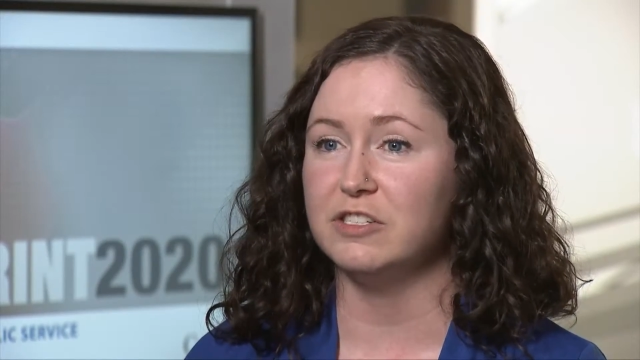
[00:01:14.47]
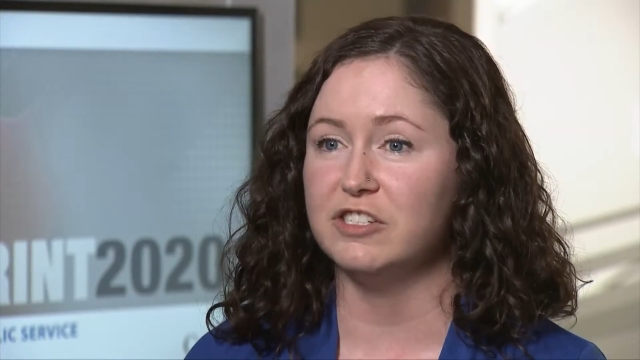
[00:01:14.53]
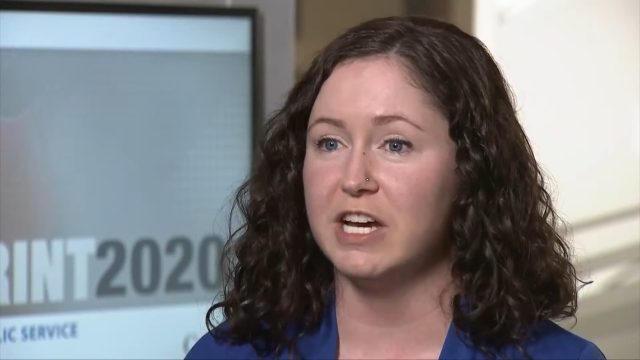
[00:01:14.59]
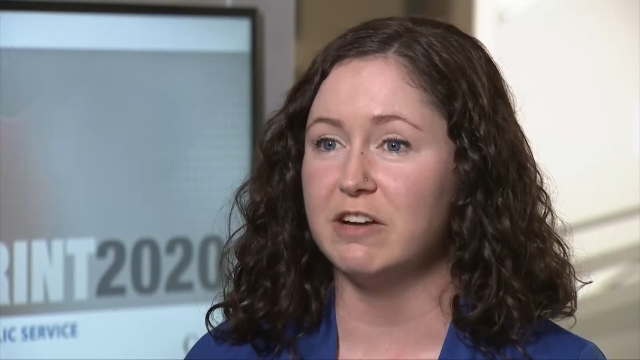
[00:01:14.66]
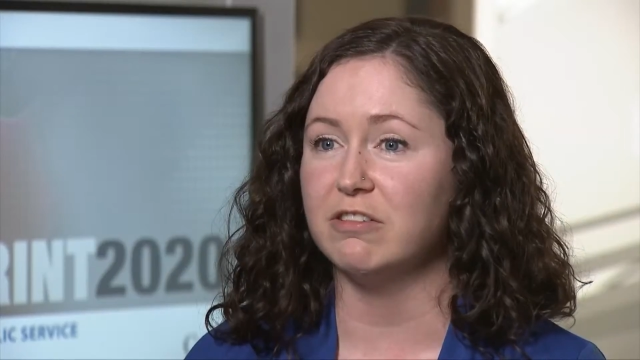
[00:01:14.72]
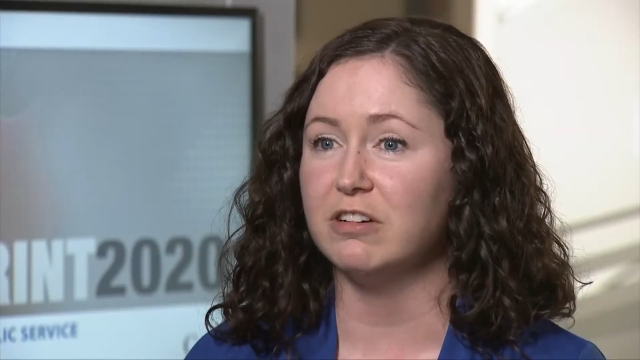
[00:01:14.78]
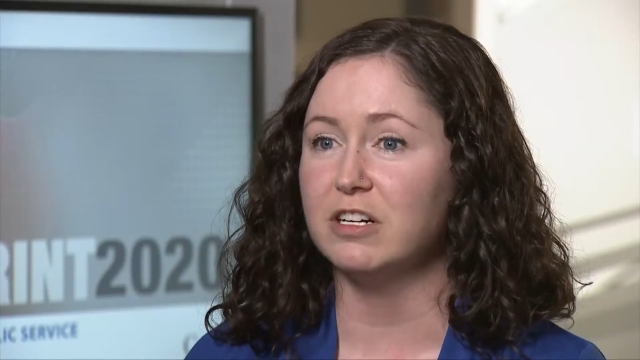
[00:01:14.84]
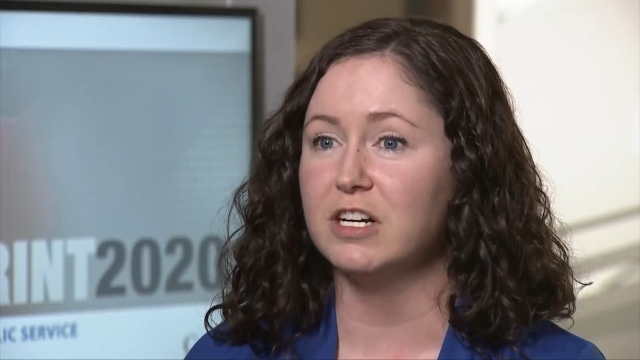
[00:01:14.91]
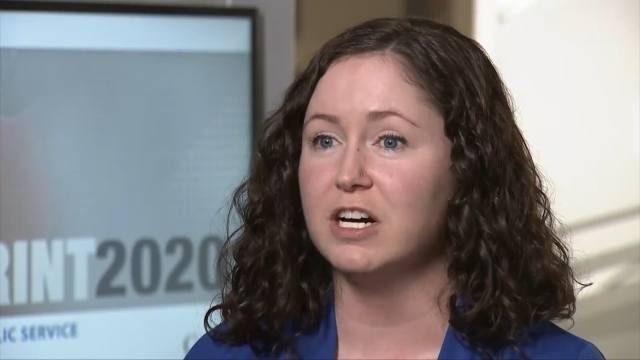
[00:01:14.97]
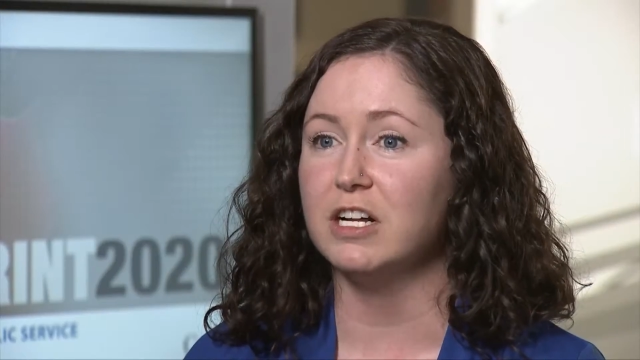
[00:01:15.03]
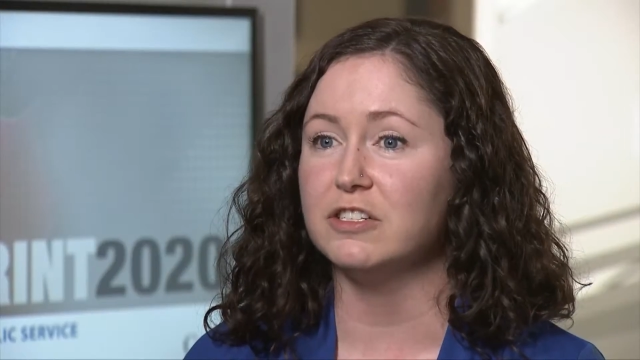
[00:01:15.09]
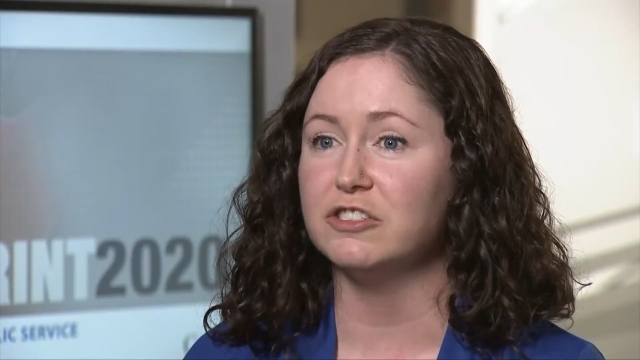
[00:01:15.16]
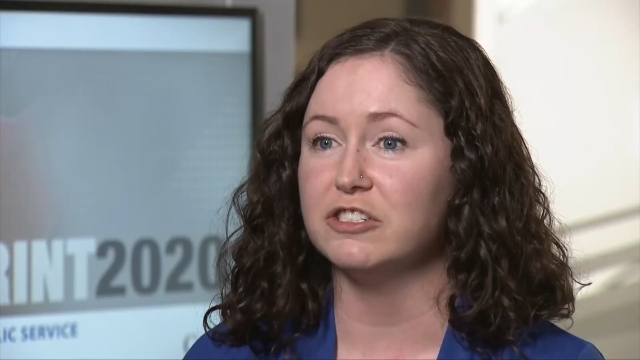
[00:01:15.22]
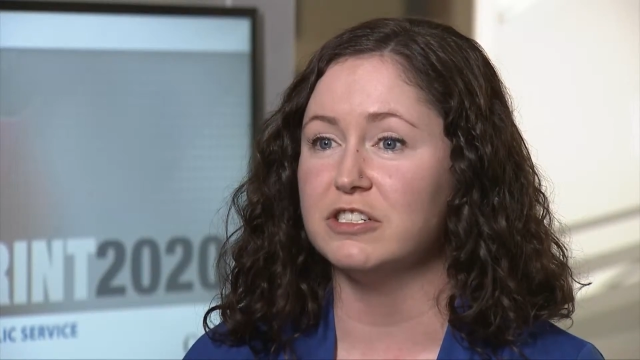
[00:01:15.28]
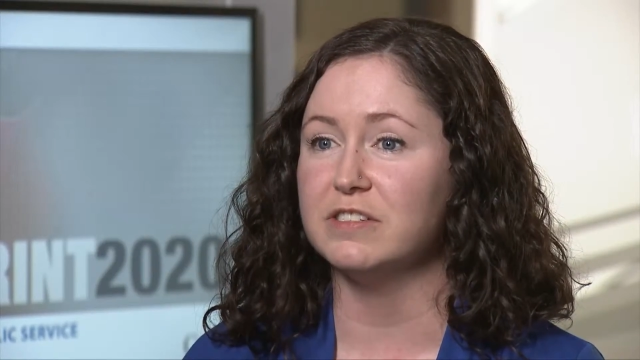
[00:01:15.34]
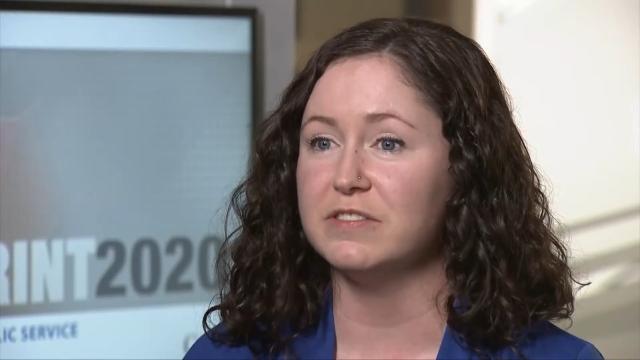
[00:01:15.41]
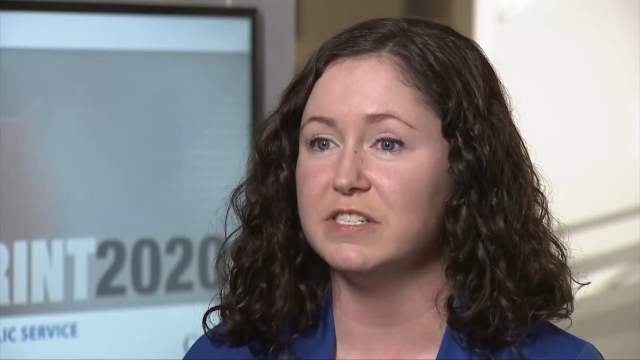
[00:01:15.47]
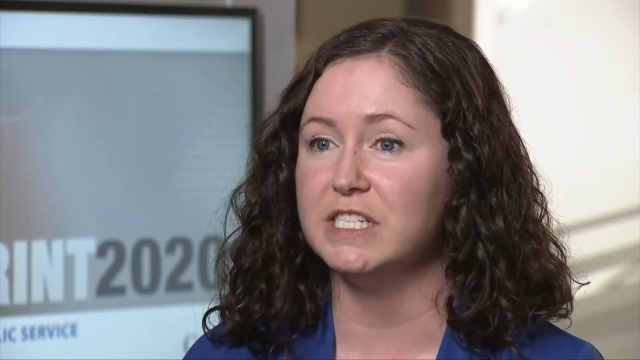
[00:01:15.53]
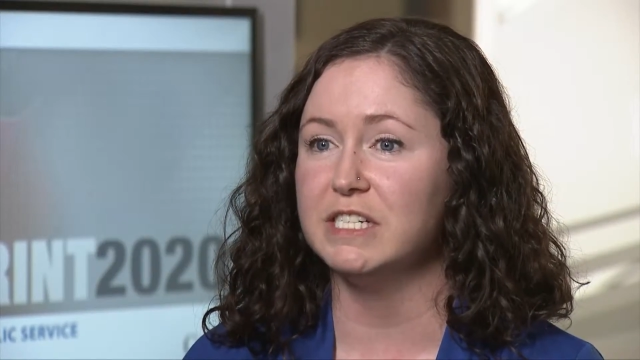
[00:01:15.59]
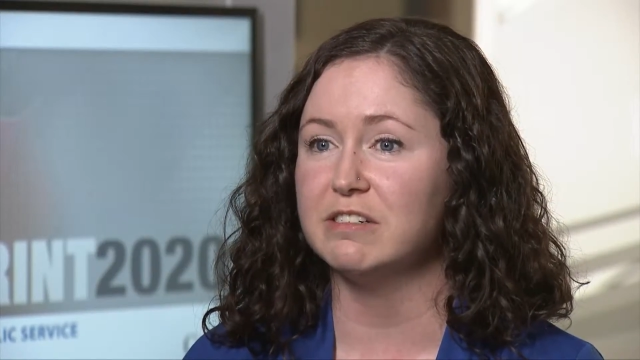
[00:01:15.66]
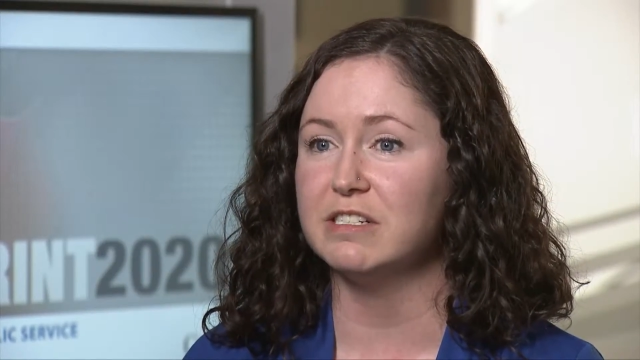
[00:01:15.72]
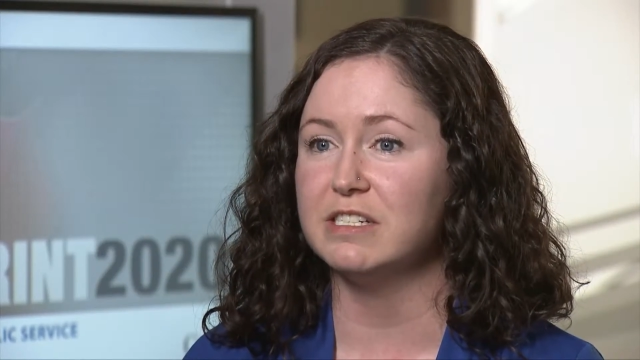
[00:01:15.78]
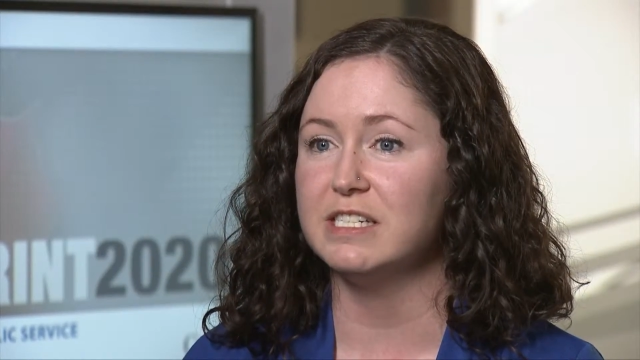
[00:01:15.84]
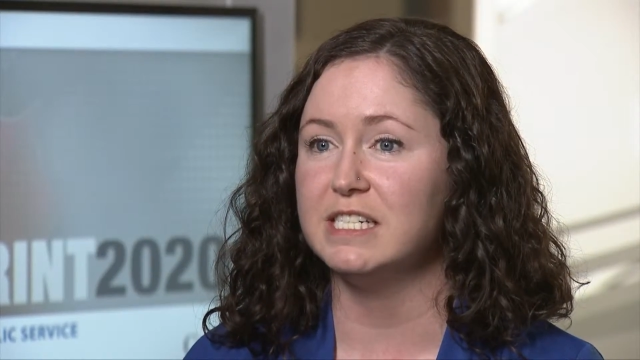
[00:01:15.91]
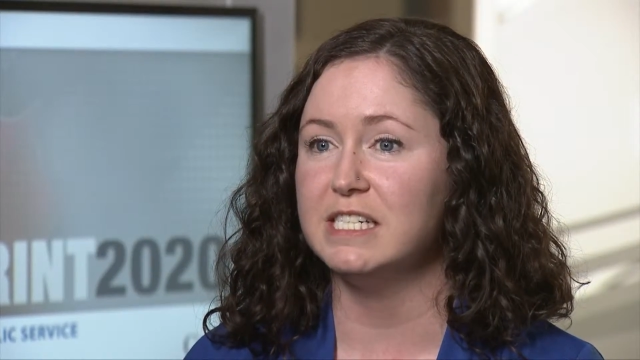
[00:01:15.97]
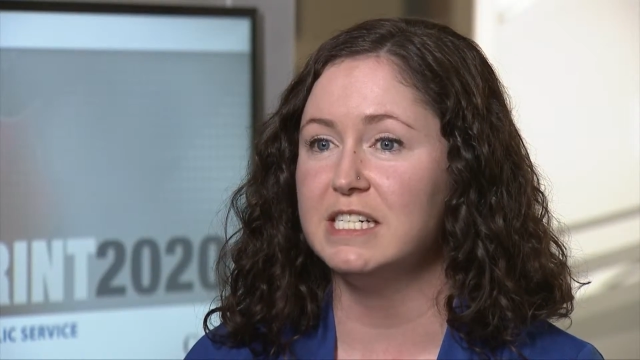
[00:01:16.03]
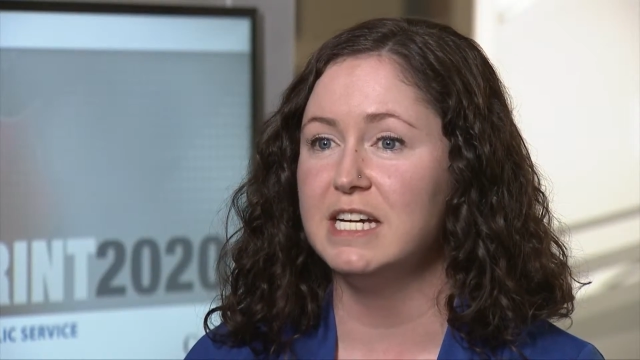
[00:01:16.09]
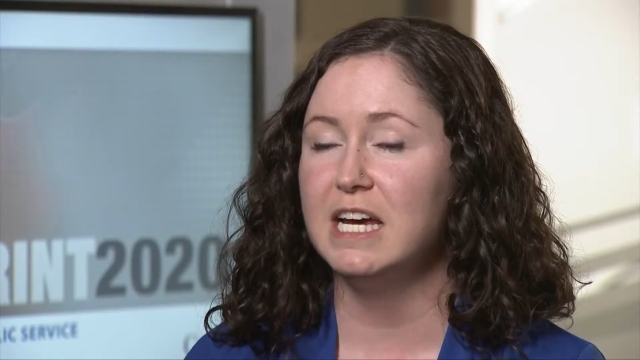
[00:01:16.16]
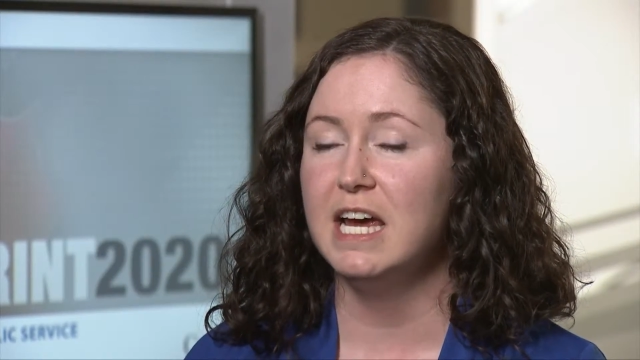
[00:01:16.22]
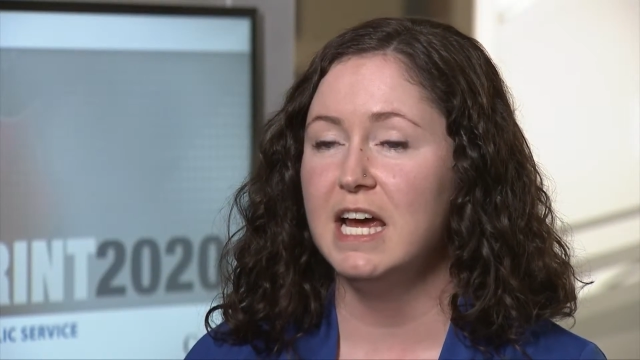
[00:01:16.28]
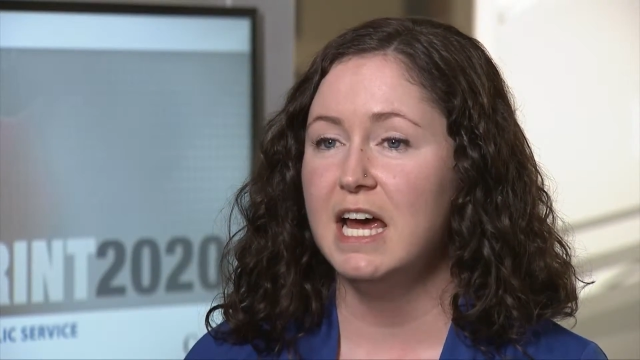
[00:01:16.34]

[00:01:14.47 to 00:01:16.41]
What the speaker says: general culture of secrecy,